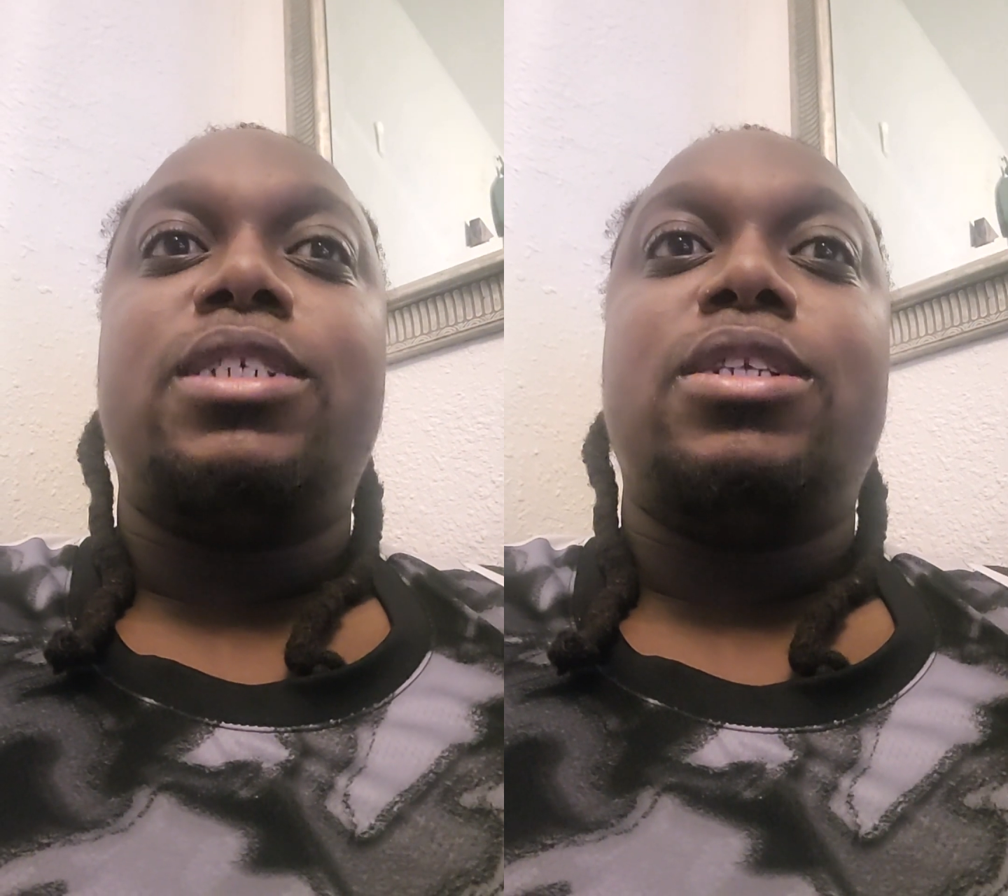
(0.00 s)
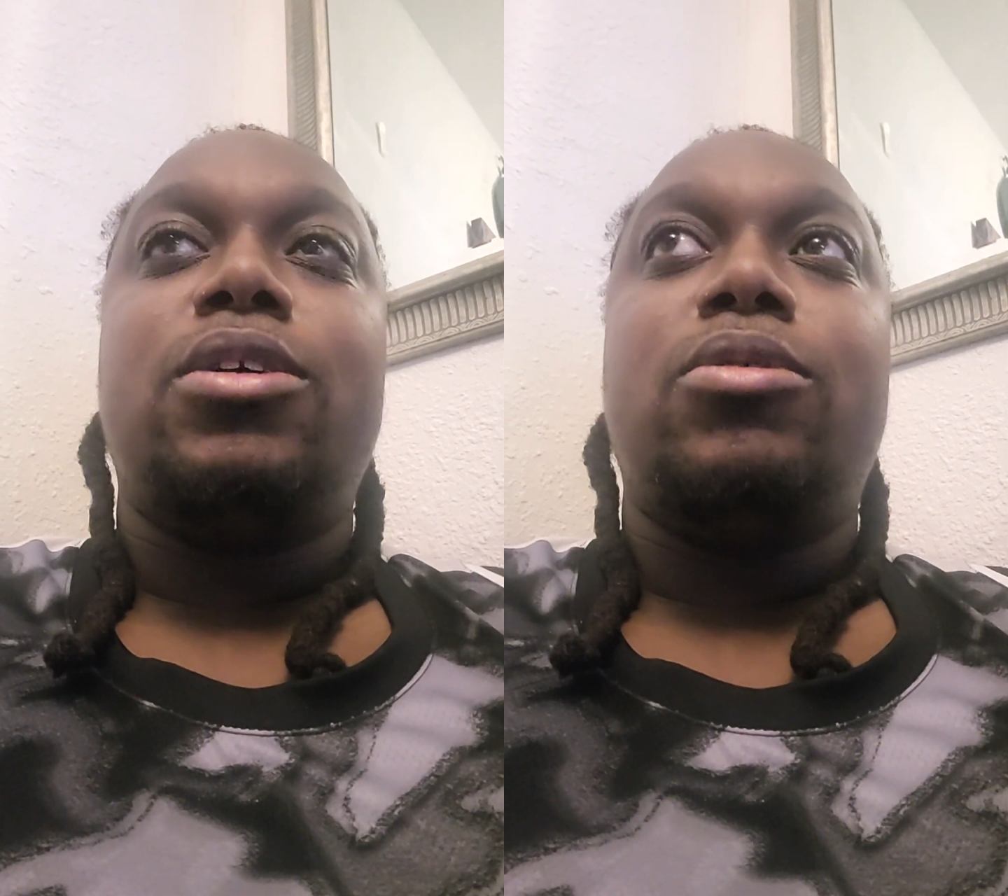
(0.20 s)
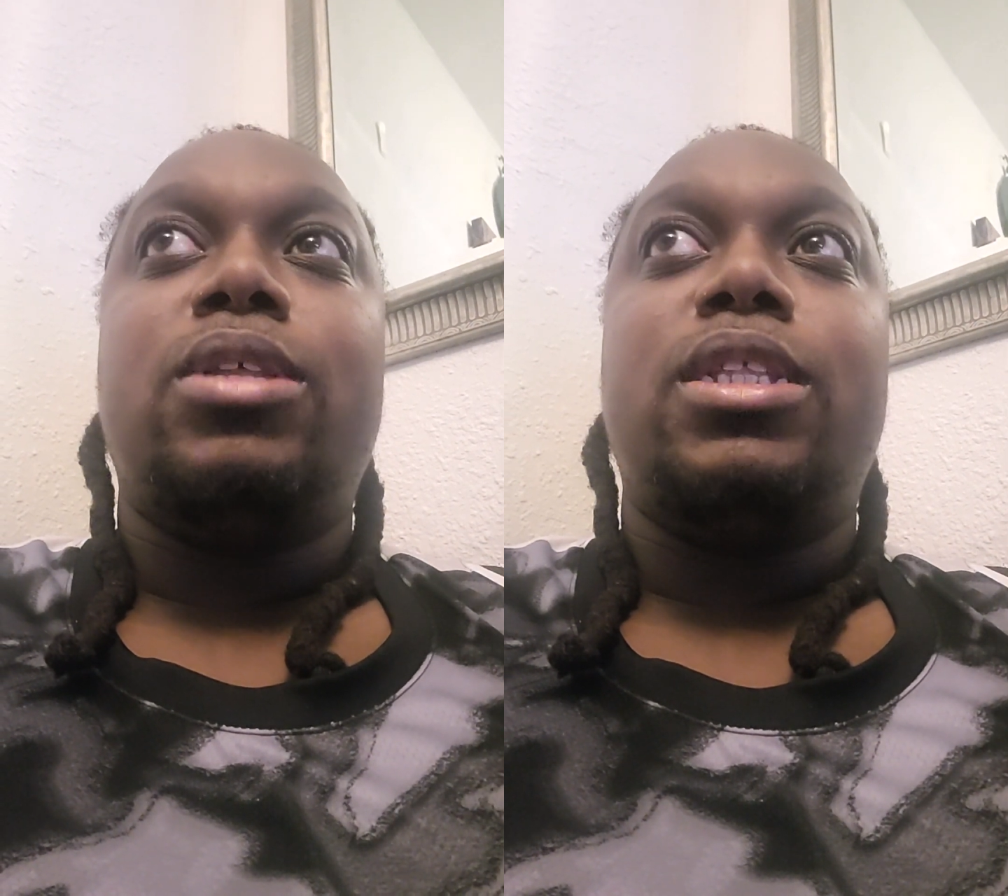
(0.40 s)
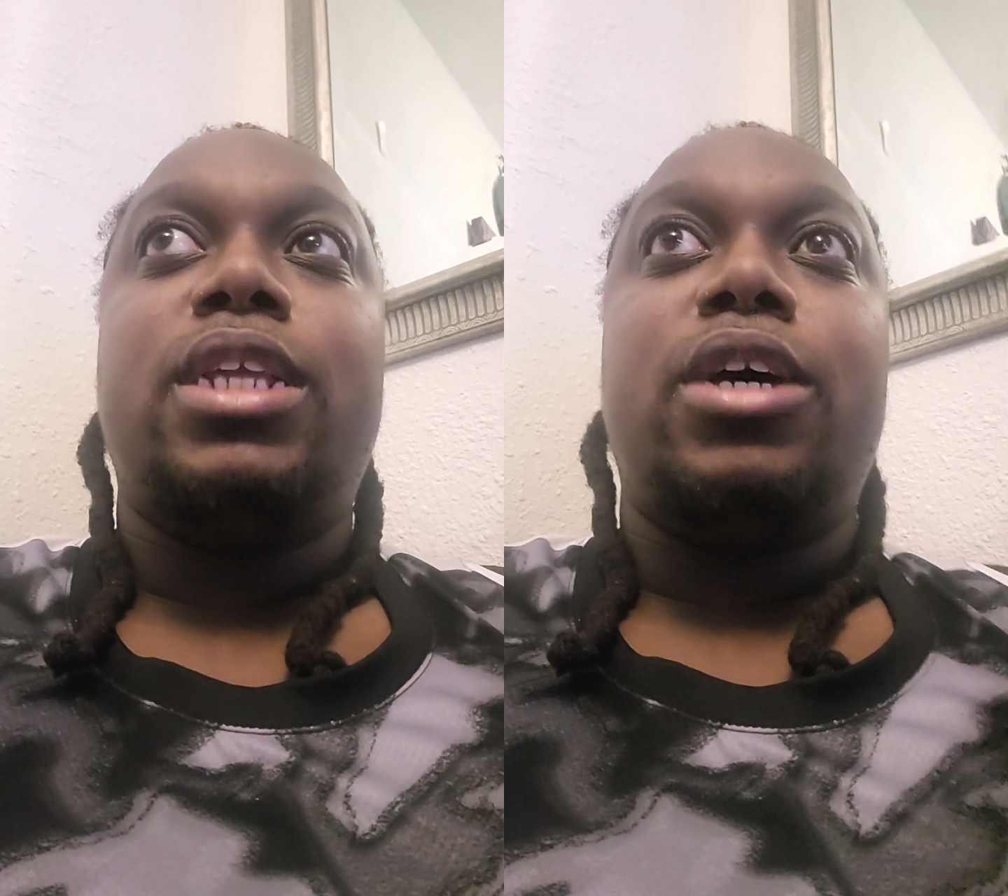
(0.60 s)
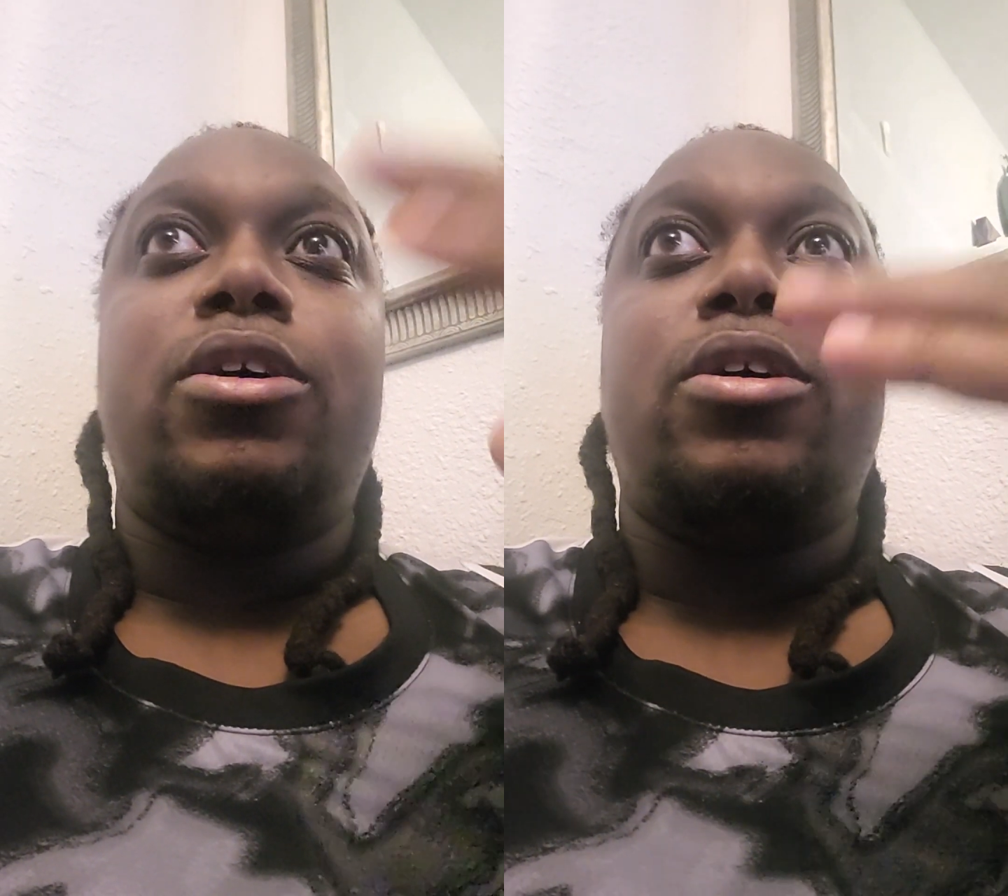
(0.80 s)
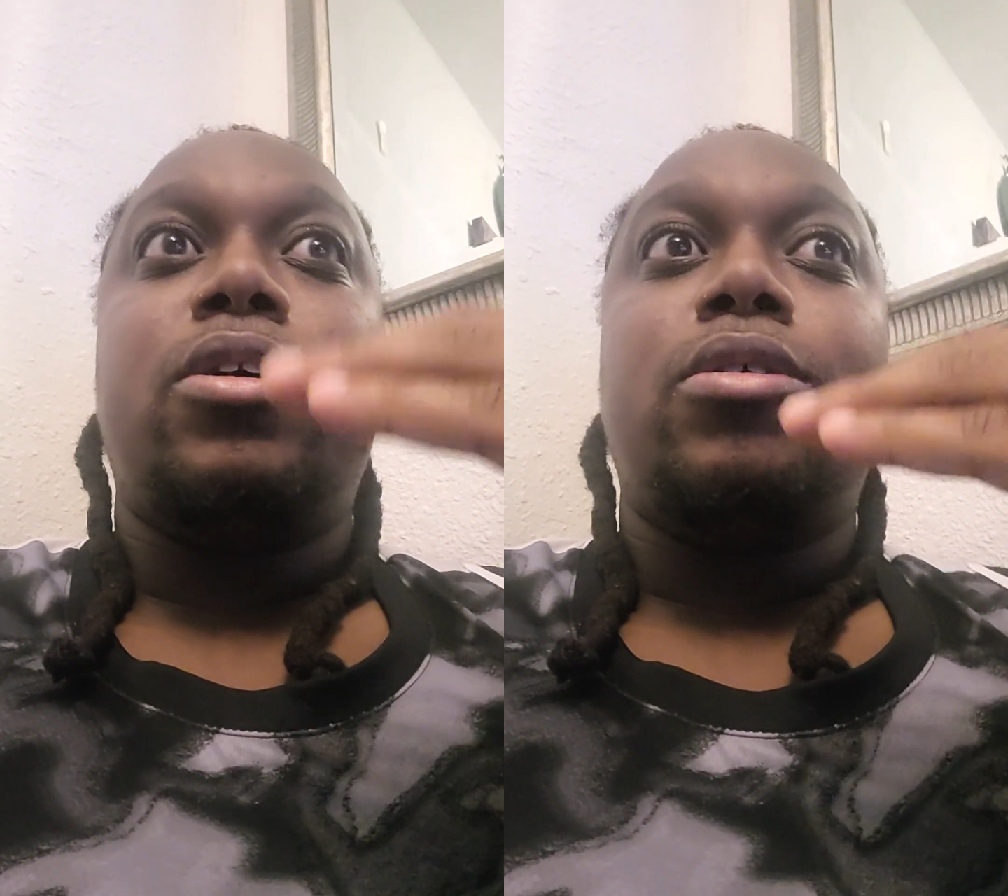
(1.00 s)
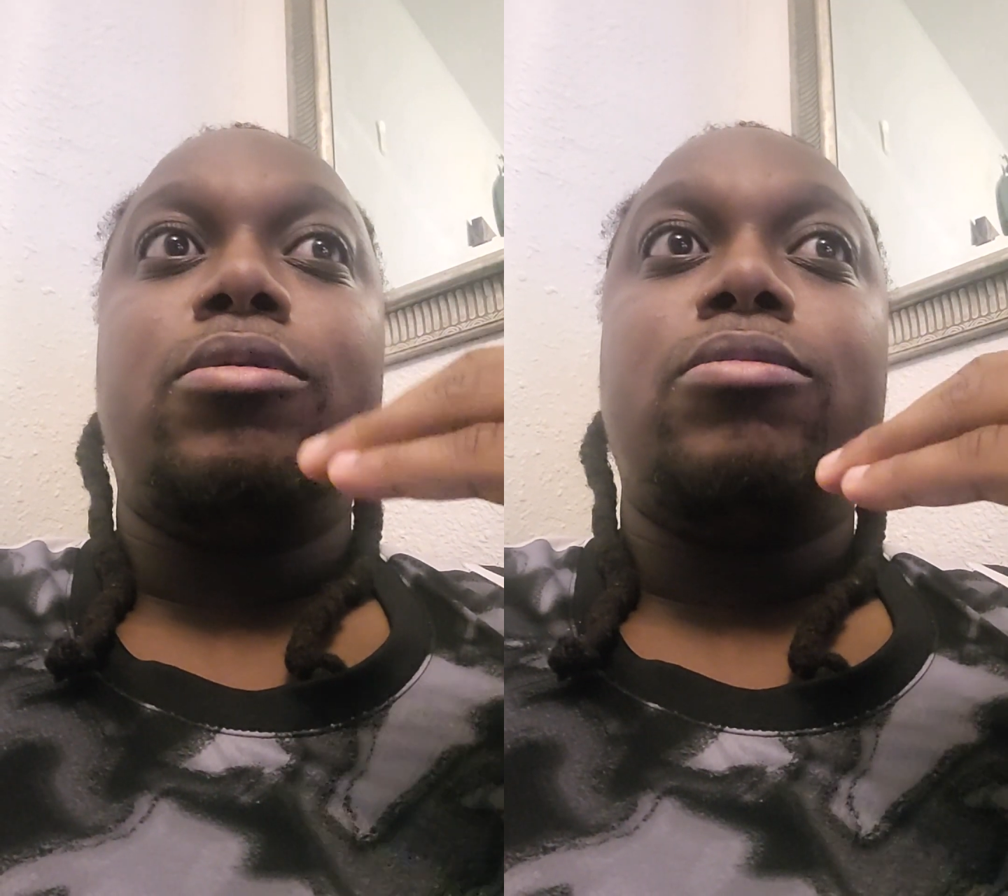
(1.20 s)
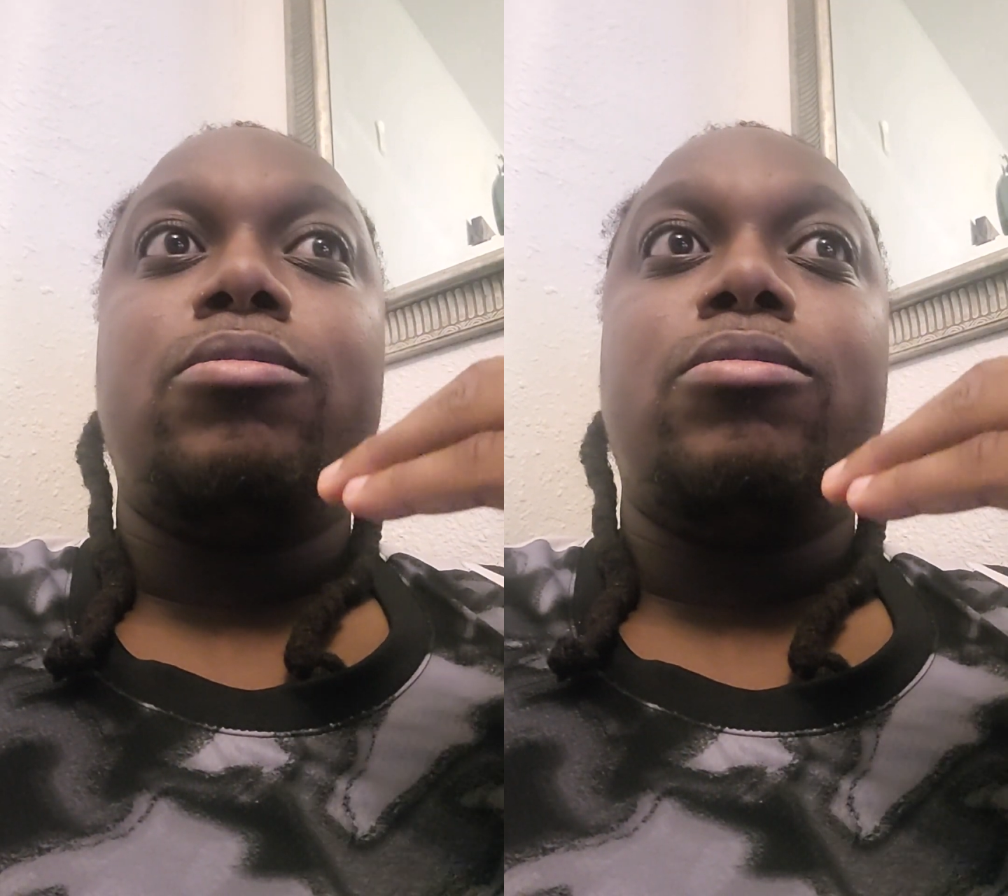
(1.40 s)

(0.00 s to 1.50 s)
know that they are